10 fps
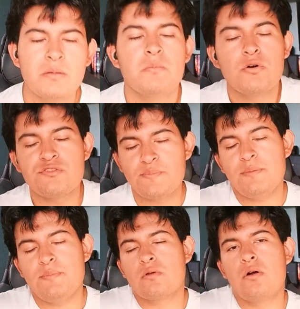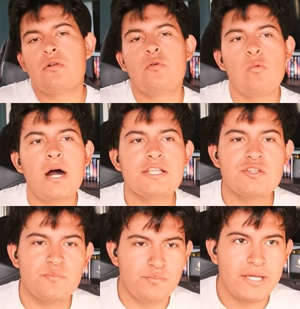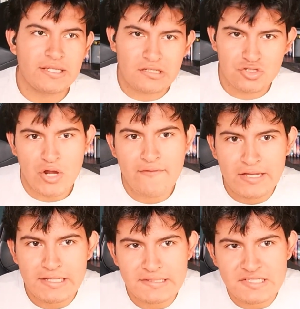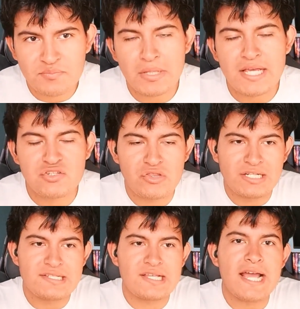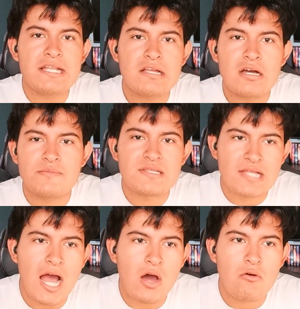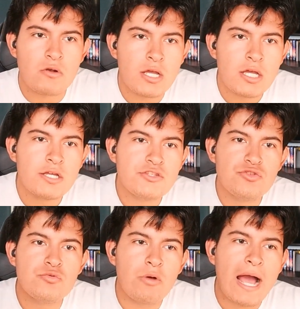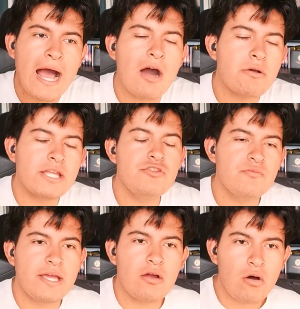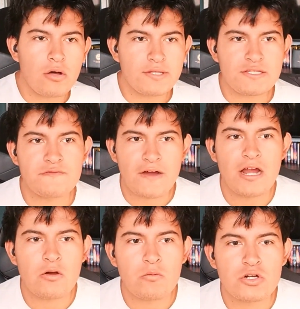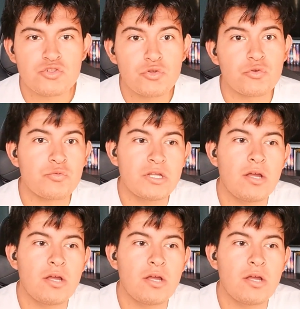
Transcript: Most people go to watch a big extravagant display, so the design comes down to how can you make all these fireworks look really